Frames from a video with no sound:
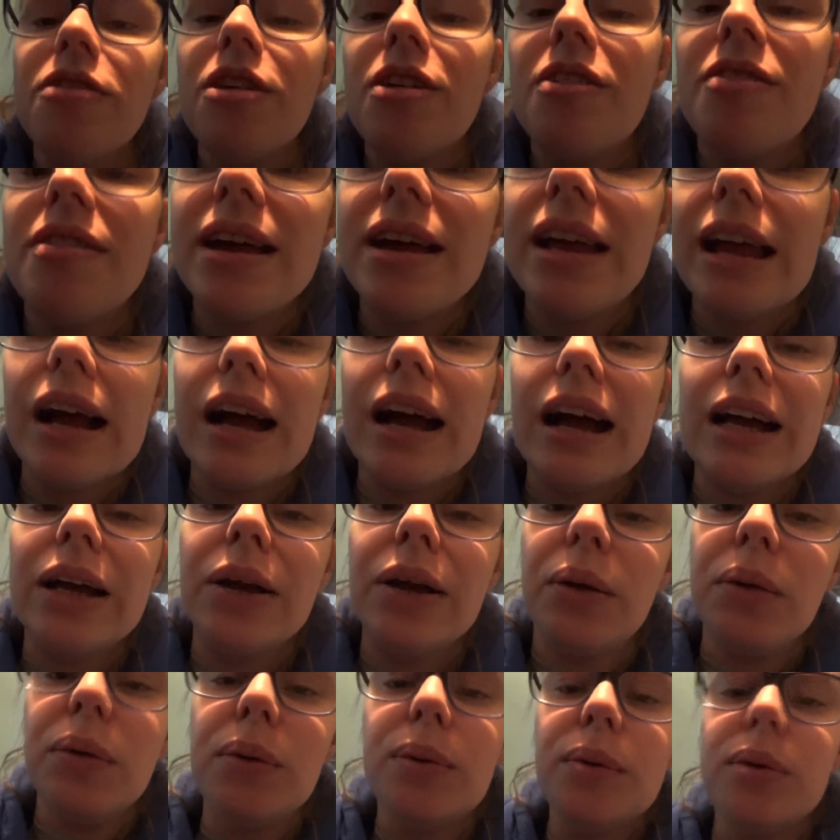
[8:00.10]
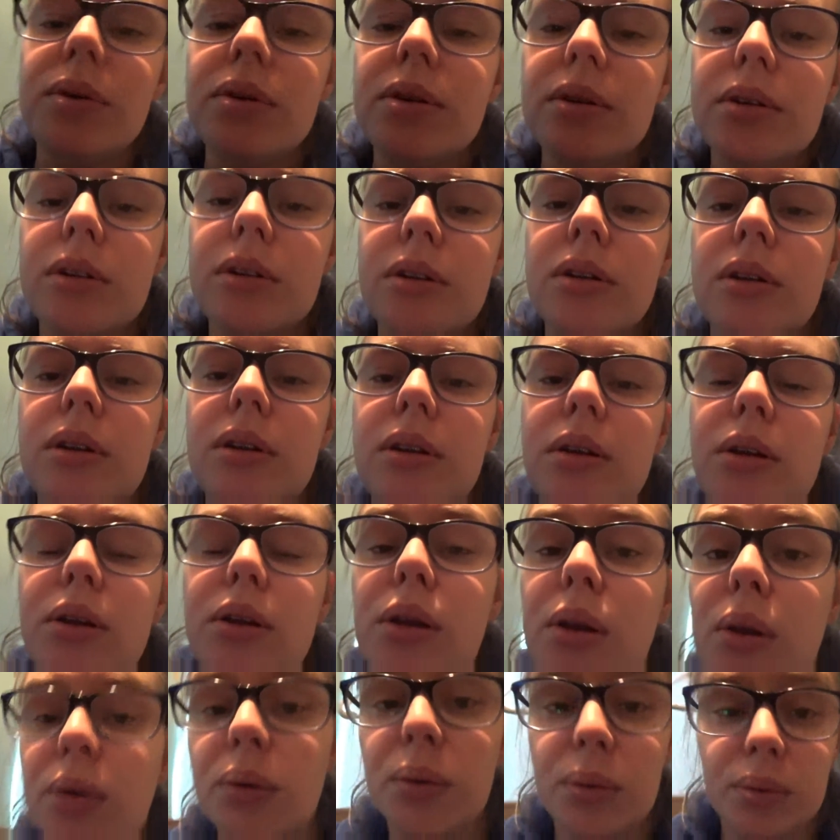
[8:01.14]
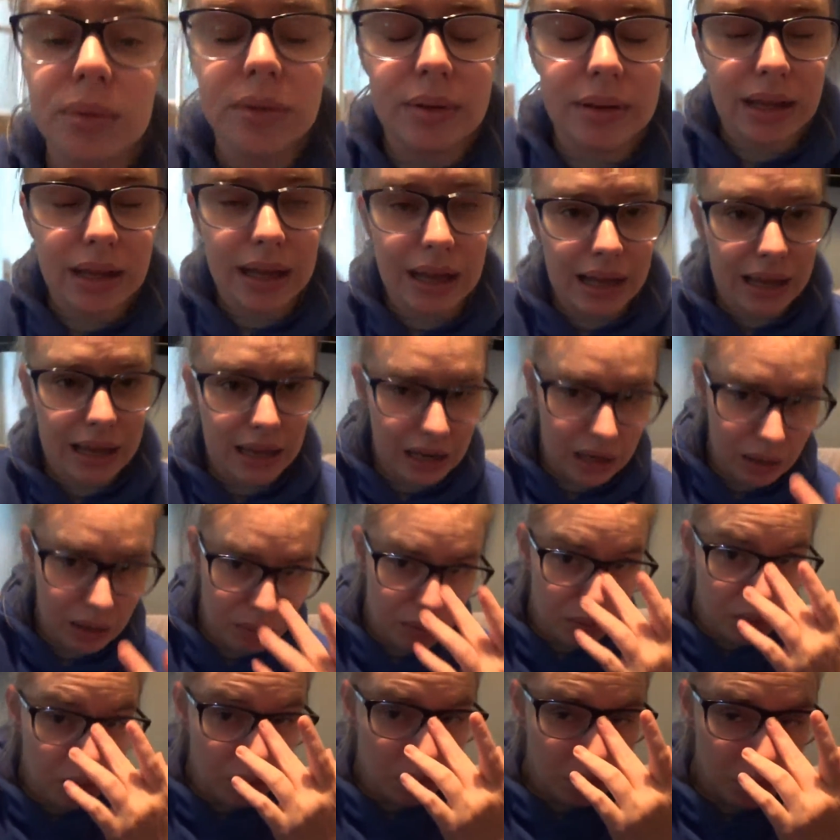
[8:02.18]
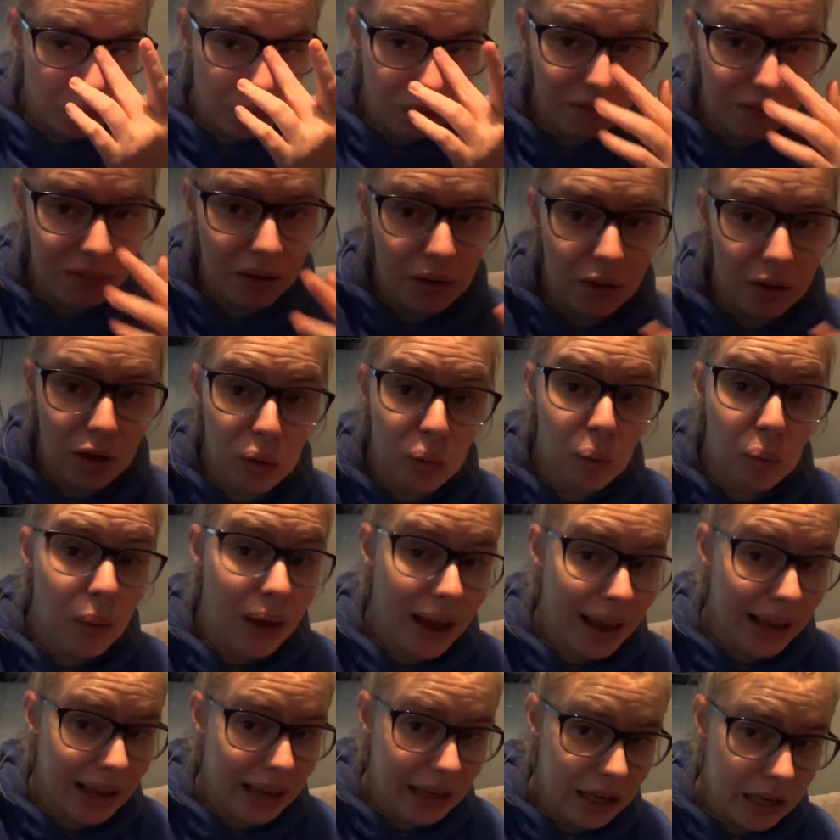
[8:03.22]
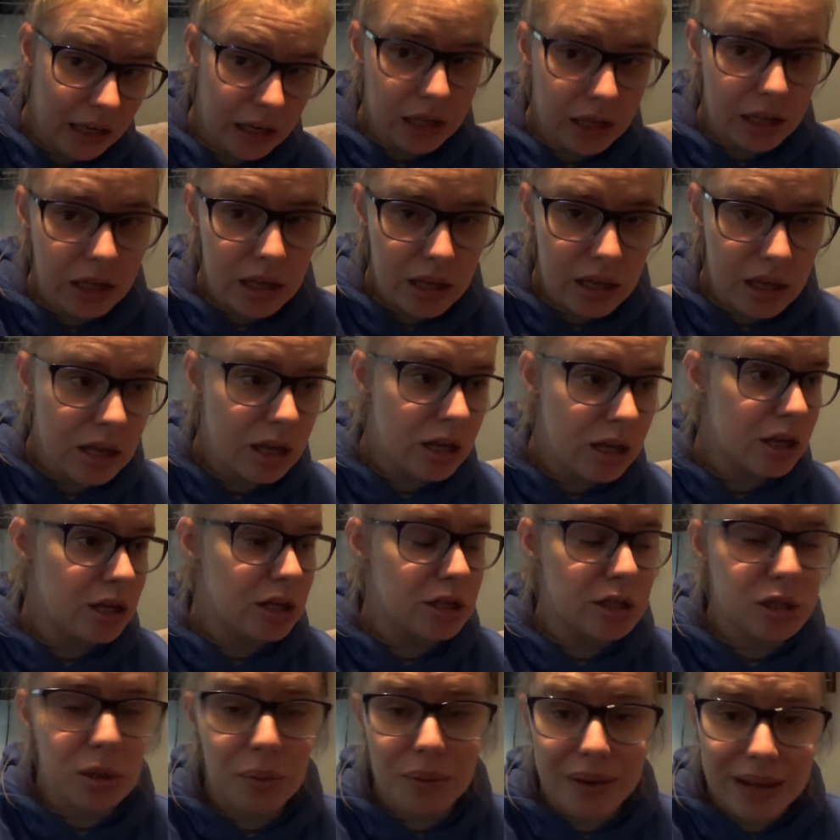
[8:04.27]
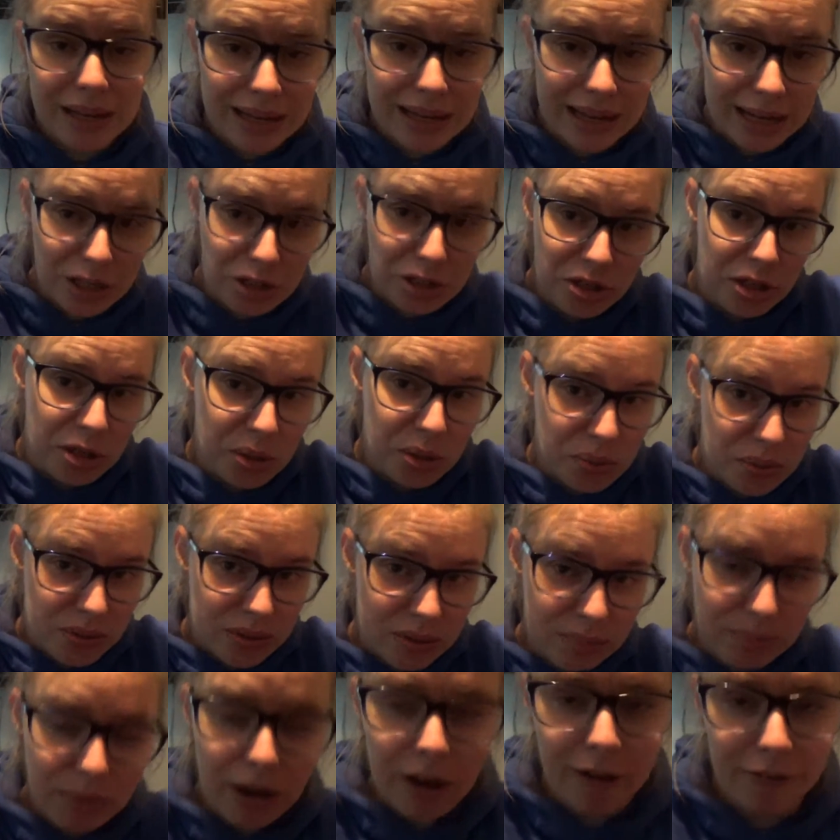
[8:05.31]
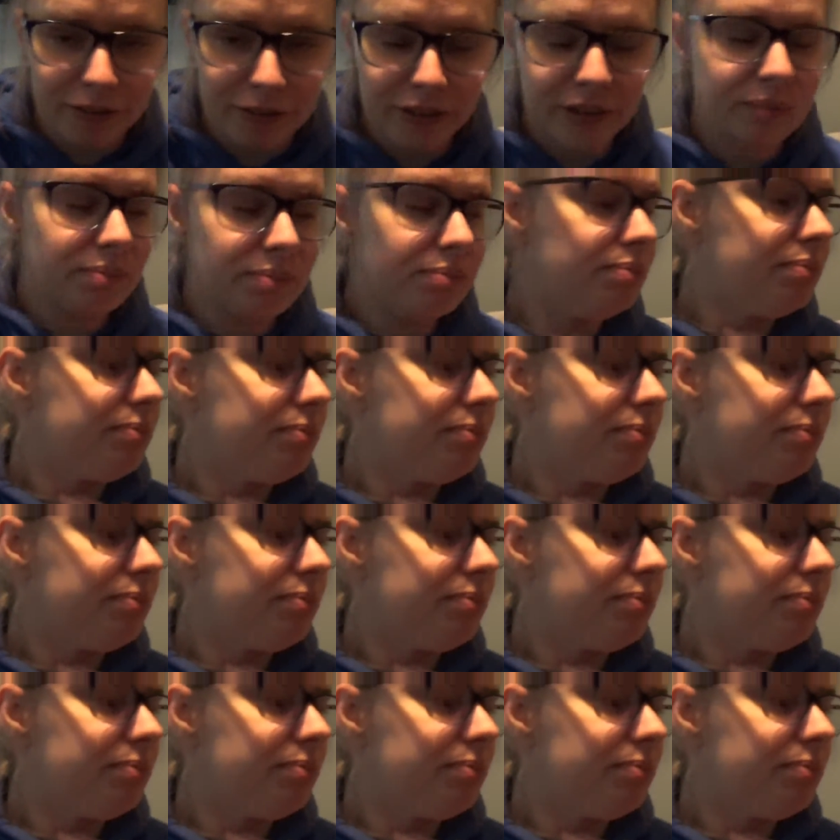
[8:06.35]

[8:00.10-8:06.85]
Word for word: worry I don't use that anymore we found a way so we can actually use the bathroom.